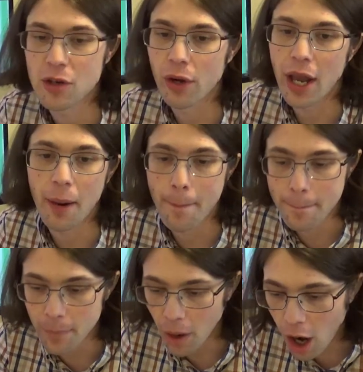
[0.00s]
going at
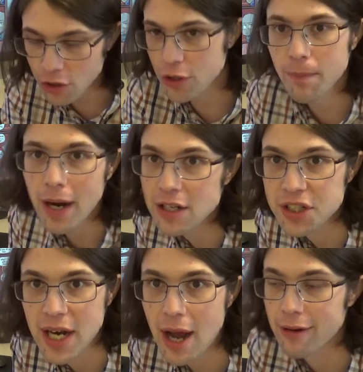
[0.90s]
100 miles
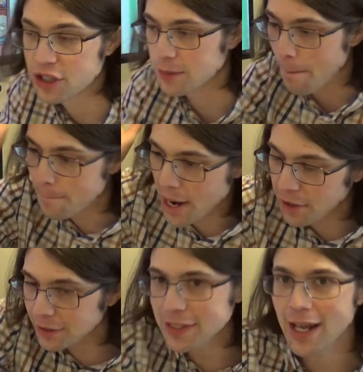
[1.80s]
an hour just
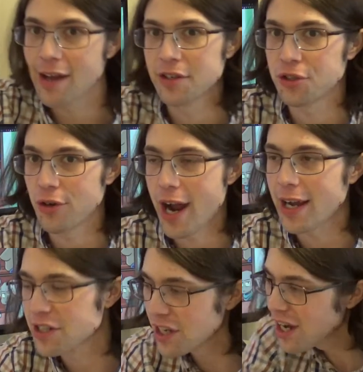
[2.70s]
barreling down the
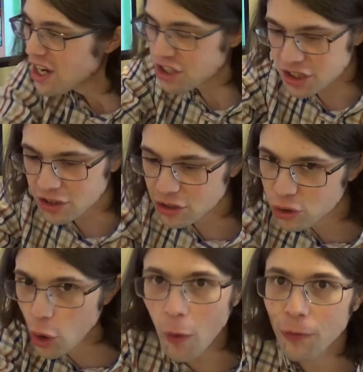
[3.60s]
tracks. Just
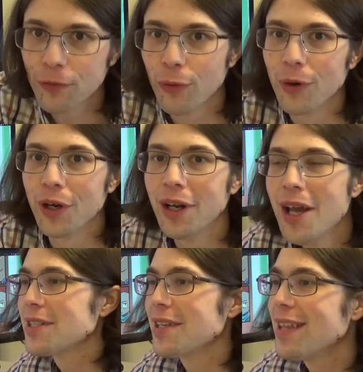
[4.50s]
go for it,
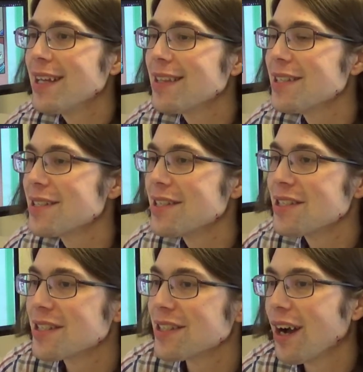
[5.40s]
because I think this
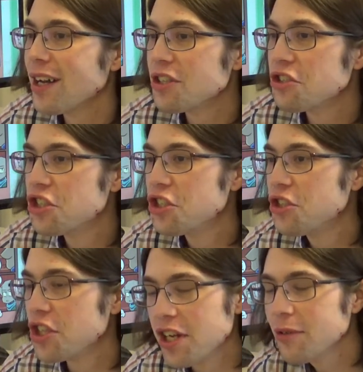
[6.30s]
is a
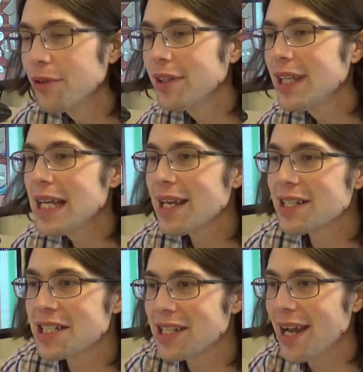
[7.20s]
genuinely
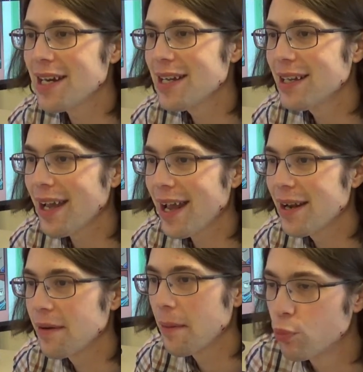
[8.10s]
exciting and
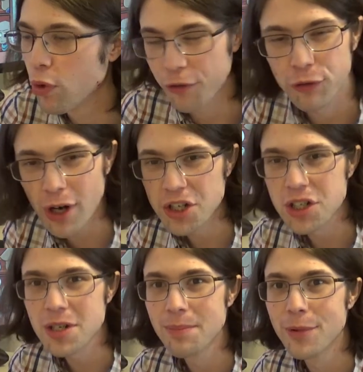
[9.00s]

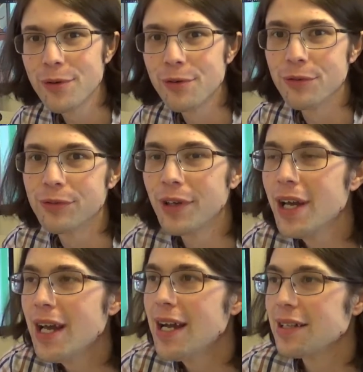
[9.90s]
refreshing move
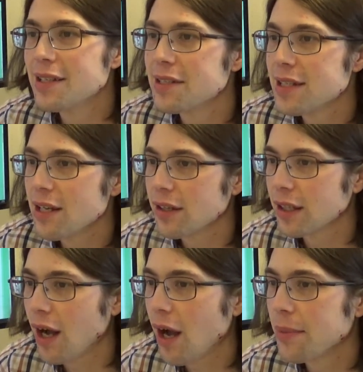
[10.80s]
to see on the
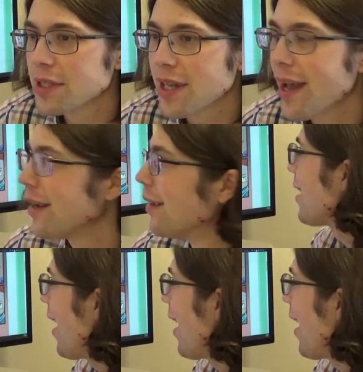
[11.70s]
comics end. To